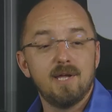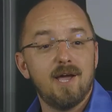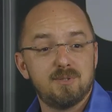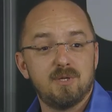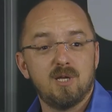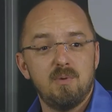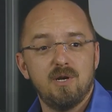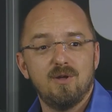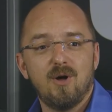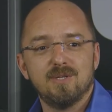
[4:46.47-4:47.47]
pretty engaged with the
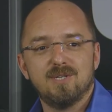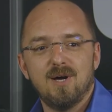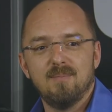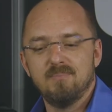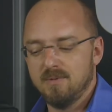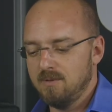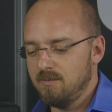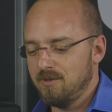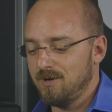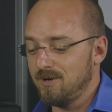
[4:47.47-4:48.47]
community all the time.
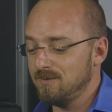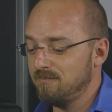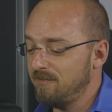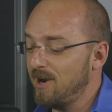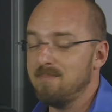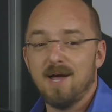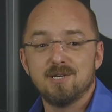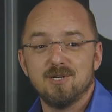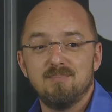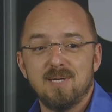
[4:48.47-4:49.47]
They're very
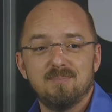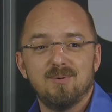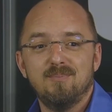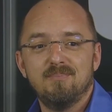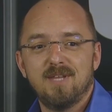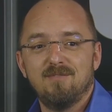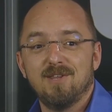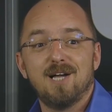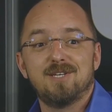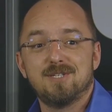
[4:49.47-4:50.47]
passionate people. They
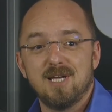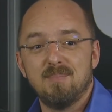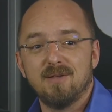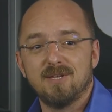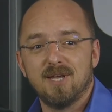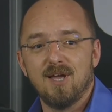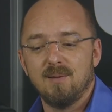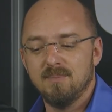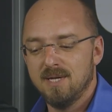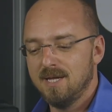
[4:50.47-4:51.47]
have a lot to say about the
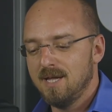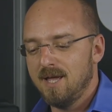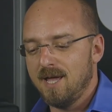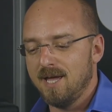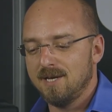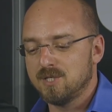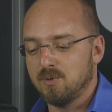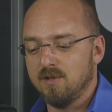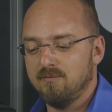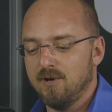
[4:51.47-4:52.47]
game, and
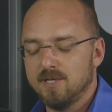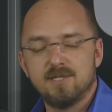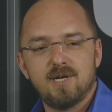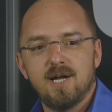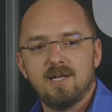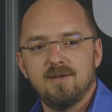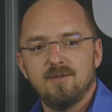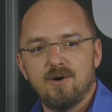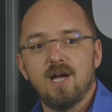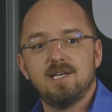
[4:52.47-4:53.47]
it's really fun to take
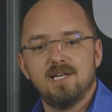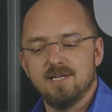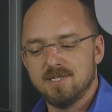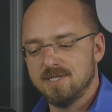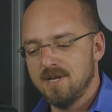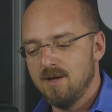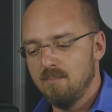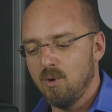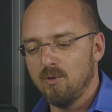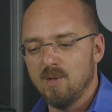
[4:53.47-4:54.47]
their ideas,
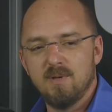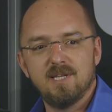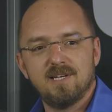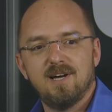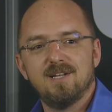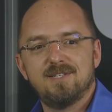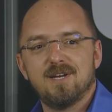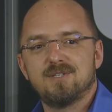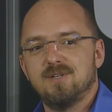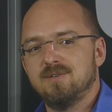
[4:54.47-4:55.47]
mold them into the
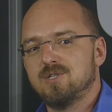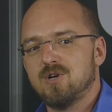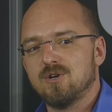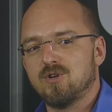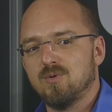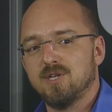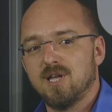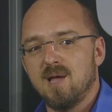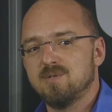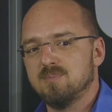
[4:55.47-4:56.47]
context and structure what
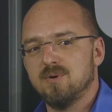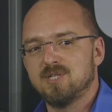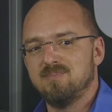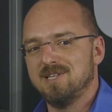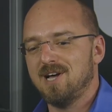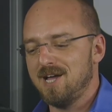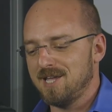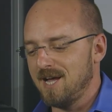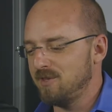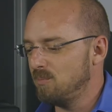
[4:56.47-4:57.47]
the game's supposed to be
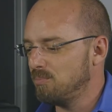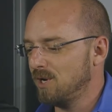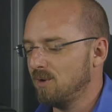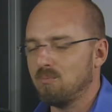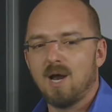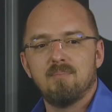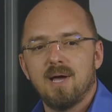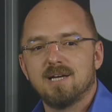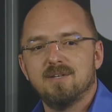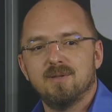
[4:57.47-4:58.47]
like, and then bring them
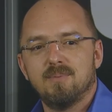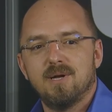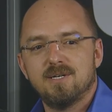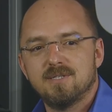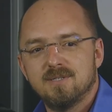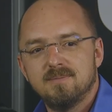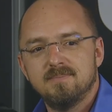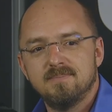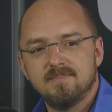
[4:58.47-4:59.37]
right back to the players.